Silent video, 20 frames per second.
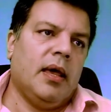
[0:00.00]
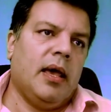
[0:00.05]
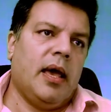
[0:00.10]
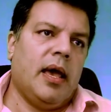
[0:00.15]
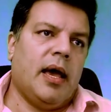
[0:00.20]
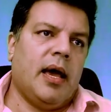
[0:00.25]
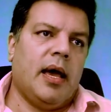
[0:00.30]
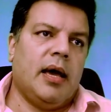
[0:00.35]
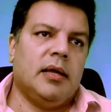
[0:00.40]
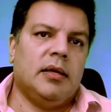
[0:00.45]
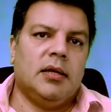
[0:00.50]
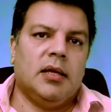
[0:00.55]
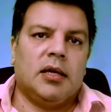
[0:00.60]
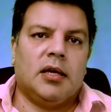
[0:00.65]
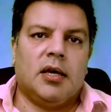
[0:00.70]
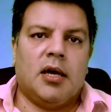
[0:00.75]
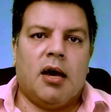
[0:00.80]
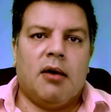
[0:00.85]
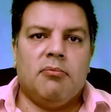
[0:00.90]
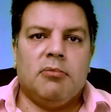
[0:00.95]
and the
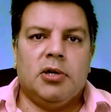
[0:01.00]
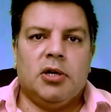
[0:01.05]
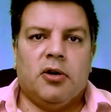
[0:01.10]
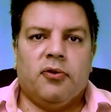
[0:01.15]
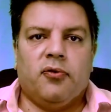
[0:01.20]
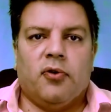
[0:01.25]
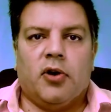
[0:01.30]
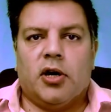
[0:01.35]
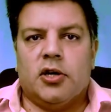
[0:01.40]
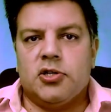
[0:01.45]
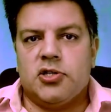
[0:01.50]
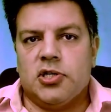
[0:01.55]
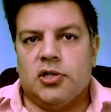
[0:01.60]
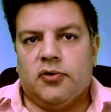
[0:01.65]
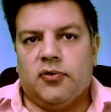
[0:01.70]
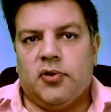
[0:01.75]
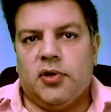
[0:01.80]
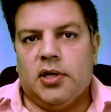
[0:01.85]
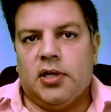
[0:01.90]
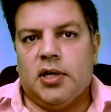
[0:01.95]
government of
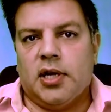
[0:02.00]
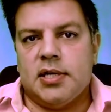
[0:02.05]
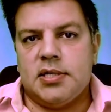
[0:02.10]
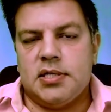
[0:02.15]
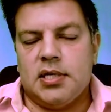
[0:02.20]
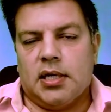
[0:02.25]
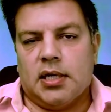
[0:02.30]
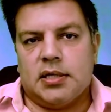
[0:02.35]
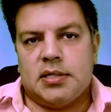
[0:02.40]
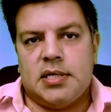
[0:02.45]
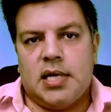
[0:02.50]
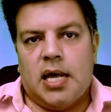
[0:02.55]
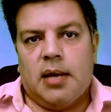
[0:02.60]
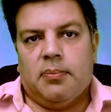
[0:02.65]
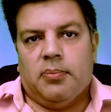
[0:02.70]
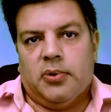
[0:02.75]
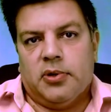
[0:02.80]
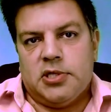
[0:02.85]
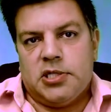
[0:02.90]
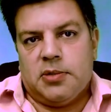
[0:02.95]
Argentina, as an
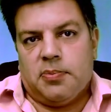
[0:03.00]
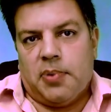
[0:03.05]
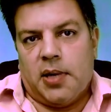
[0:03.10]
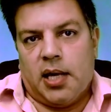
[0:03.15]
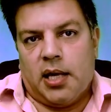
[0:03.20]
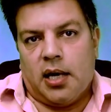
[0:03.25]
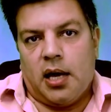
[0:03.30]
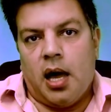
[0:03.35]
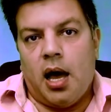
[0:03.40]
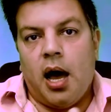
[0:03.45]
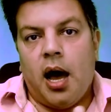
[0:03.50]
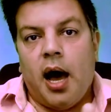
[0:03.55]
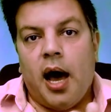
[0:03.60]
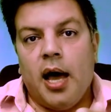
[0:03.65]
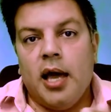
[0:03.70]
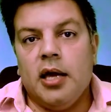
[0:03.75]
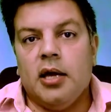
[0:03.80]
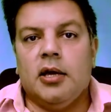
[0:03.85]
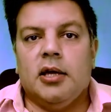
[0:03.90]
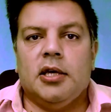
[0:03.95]
example, is paying
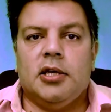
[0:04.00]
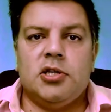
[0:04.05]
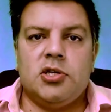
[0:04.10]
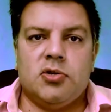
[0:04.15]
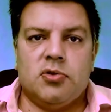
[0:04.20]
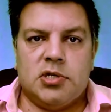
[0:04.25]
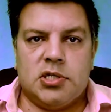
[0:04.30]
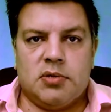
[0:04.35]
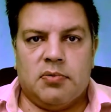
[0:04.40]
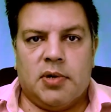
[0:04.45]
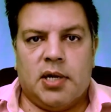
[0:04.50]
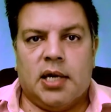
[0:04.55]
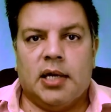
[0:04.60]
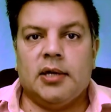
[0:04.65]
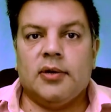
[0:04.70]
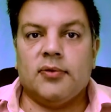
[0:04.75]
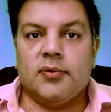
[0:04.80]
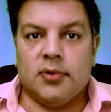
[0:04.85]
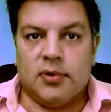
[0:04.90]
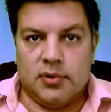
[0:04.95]
higher interest
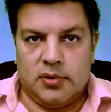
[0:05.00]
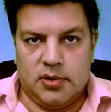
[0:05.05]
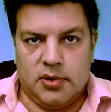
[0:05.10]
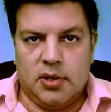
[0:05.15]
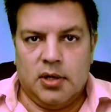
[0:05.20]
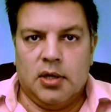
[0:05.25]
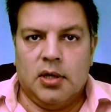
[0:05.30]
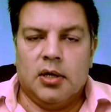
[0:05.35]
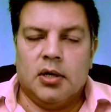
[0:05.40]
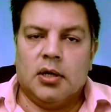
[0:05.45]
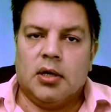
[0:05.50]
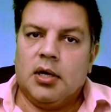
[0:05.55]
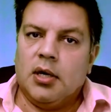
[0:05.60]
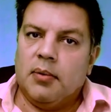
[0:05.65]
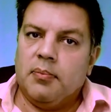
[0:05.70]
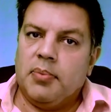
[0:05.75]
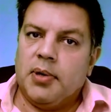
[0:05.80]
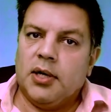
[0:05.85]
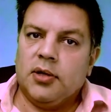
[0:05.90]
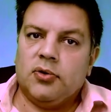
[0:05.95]
rate
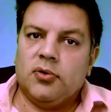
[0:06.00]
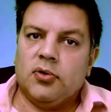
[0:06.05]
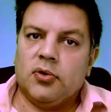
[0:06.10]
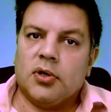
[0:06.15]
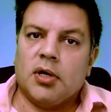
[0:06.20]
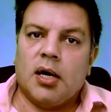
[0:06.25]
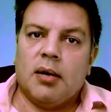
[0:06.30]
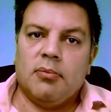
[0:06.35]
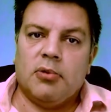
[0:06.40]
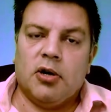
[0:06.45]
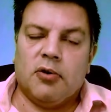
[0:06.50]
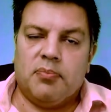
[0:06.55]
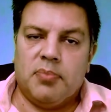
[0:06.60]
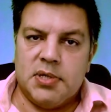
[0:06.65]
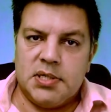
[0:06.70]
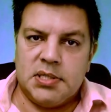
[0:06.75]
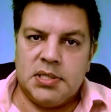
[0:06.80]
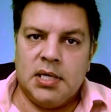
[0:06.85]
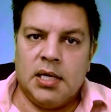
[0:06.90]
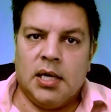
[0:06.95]
compared to the government of
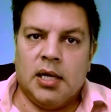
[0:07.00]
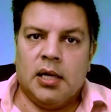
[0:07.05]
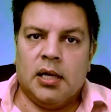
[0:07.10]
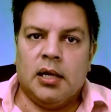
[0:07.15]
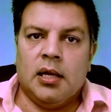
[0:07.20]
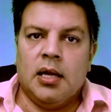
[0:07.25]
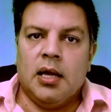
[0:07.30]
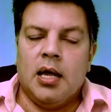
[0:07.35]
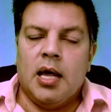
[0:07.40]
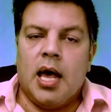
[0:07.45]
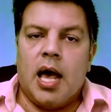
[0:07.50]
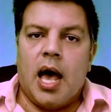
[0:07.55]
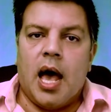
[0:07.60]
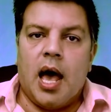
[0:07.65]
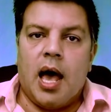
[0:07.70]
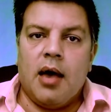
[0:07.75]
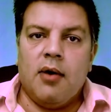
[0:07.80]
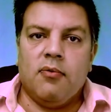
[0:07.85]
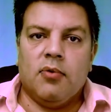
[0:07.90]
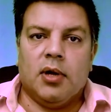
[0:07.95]
Brazil,
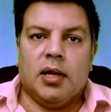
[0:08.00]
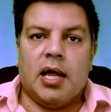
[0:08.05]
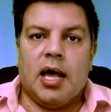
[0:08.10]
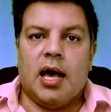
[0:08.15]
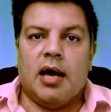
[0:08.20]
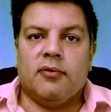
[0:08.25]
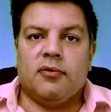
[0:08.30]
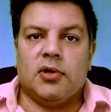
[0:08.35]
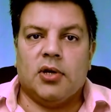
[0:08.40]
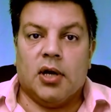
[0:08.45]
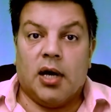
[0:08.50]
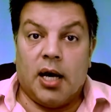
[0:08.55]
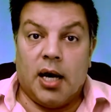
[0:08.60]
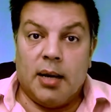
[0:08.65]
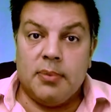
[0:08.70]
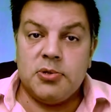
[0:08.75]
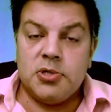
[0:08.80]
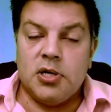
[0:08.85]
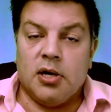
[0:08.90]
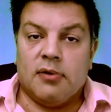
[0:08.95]
I will have the
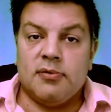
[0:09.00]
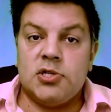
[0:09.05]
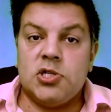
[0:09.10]
option of